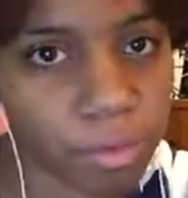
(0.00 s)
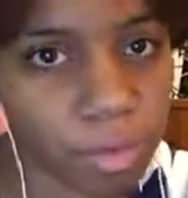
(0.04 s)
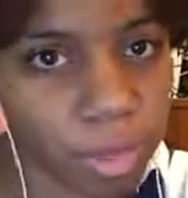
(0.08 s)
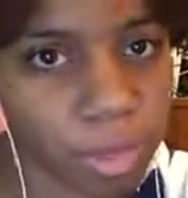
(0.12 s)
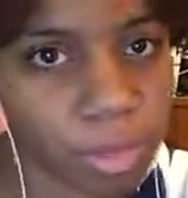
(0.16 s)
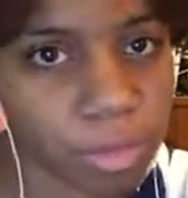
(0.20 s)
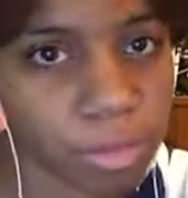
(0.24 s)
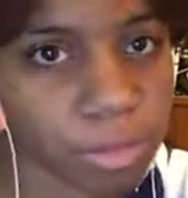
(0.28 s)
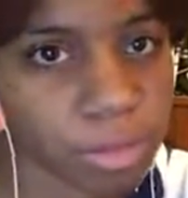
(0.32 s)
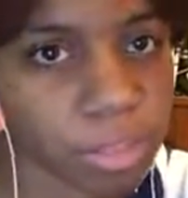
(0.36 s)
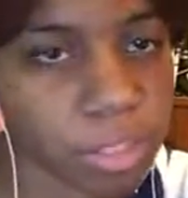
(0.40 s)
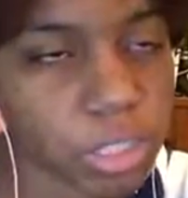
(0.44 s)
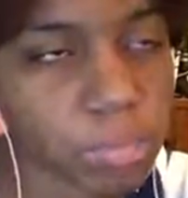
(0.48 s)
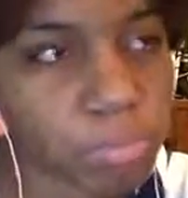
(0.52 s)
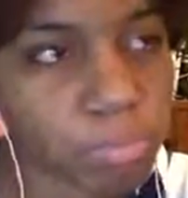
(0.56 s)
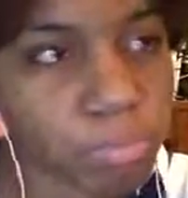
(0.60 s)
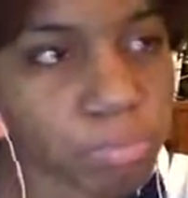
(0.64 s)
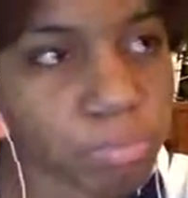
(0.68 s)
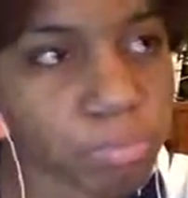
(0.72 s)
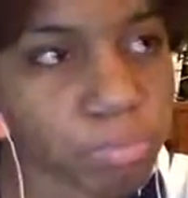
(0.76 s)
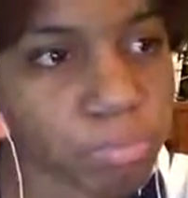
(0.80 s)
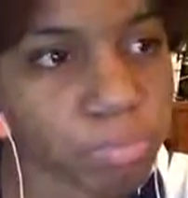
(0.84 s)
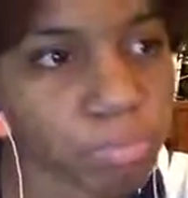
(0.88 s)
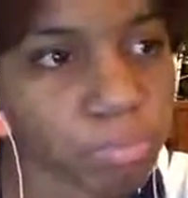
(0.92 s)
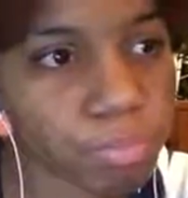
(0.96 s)
Okay, so just
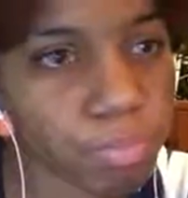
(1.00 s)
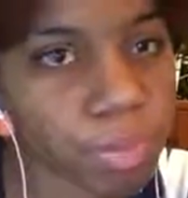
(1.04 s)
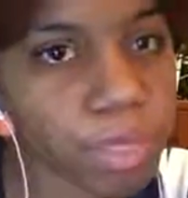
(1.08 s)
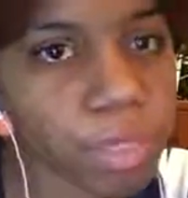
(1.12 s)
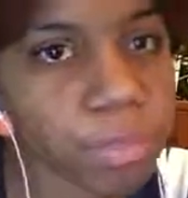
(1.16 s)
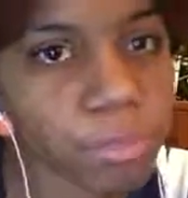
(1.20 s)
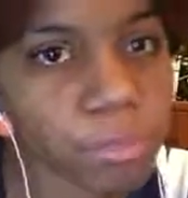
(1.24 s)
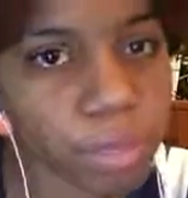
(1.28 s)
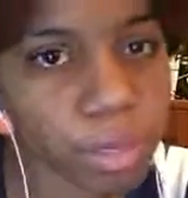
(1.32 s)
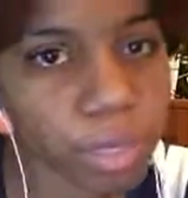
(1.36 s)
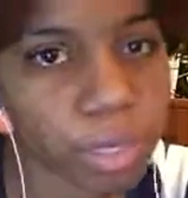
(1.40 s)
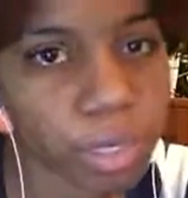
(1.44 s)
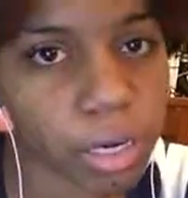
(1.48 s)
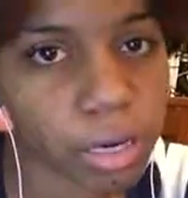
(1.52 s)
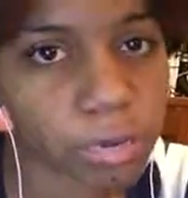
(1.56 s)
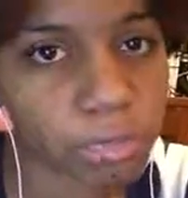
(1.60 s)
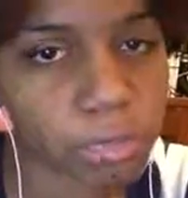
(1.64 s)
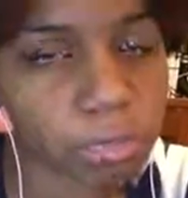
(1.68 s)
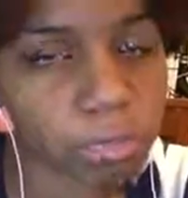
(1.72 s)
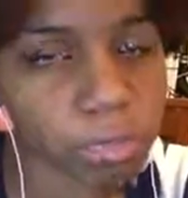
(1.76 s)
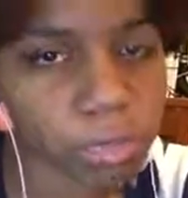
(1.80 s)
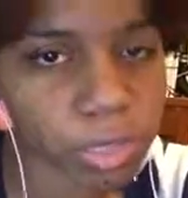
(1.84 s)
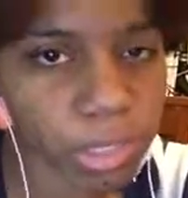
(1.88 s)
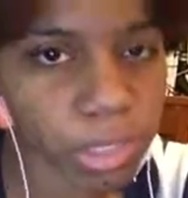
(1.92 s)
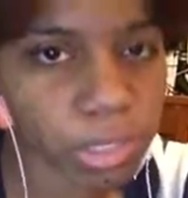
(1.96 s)
be very
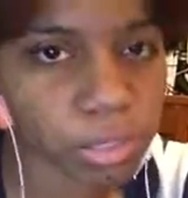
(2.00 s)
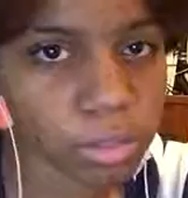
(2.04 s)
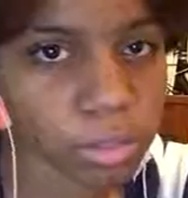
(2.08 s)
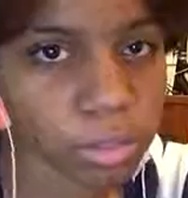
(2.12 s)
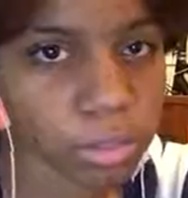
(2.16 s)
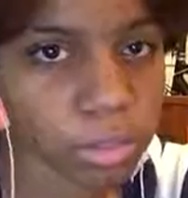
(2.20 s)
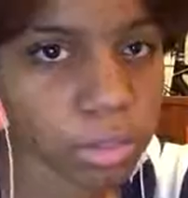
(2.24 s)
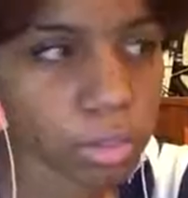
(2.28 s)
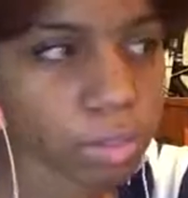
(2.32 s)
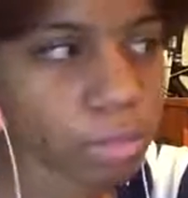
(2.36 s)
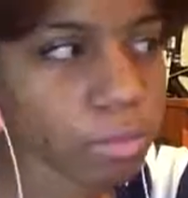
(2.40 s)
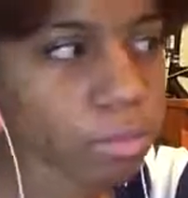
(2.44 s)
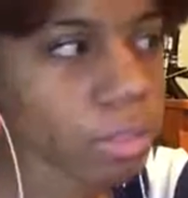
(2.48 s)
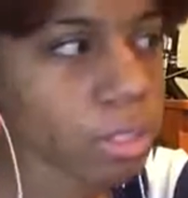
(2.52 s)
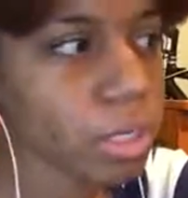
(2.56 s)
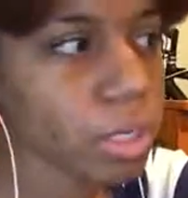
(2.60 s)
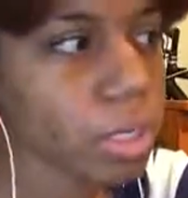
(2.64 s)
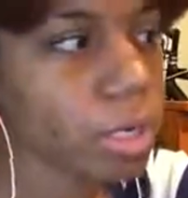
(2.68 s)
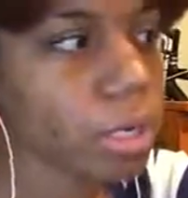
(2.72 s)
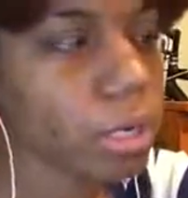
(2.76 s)
careful. Protect yourselves.